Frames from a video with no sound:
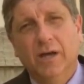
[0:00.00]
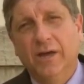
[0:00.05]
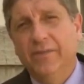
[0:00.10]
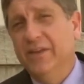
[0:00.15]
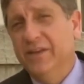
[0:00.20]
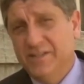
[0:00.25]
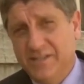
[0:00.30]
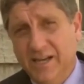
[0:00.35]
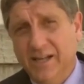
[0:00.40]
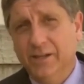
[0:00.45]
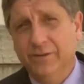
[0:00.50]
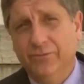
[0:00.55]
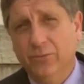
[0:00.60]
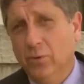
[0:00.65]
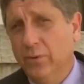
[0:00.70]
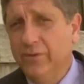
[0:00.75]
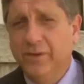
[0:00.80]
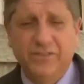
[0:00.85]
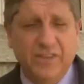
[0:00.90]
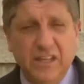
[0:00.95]
and then tell
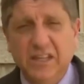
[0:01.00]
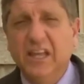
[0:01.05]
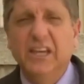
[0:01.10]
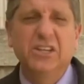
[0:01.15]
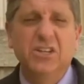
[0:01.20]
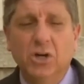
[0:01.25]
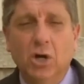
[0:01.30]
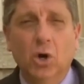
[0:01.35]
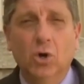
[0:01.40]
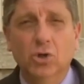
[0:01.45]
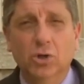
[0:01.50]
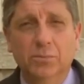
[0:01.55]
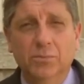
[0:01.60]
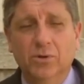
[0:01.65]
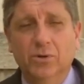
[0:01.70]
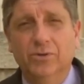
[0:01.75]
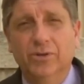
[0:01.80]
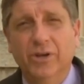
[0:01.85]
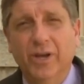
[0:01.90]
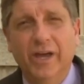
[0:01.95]
everyone that they let you go in the
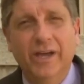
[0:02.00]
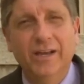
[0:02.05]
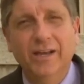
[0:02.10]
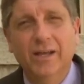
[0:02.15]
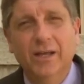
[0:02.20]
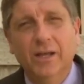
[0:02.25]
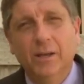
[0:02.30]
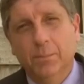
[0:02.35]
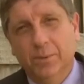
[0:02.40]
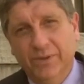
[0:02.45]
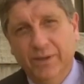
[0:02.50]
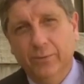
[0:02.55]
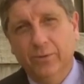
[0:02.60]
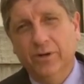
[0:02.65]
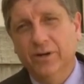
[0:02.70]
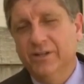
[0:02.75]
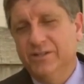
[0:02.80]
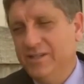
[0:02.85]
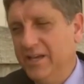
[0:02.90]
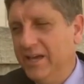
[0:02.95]
middle of the night, but they were
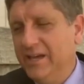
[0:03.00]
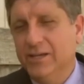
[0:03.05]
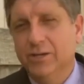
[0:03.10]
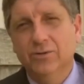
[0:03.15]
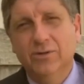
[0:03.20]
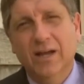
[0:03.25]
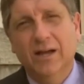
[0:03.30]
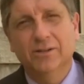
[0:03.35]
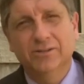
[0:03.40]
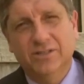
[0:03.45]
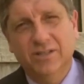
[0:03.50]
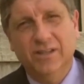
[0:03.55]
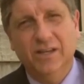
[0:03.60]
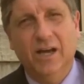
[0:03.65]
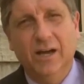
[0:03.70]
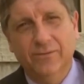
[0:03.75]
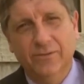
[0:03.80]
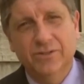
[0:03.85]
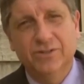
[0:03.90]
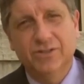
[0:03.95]
going to take you down to
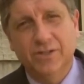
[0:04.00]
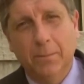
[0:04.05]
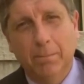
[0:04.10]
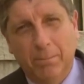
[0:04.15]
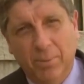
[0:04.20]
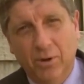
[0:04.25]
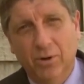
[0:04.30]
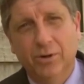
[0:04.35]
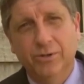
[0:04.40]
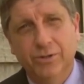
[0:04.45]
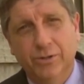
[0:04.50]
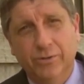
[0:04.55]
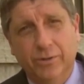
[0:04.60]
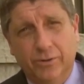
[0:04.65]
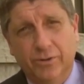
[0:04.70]
the ovens and burn you.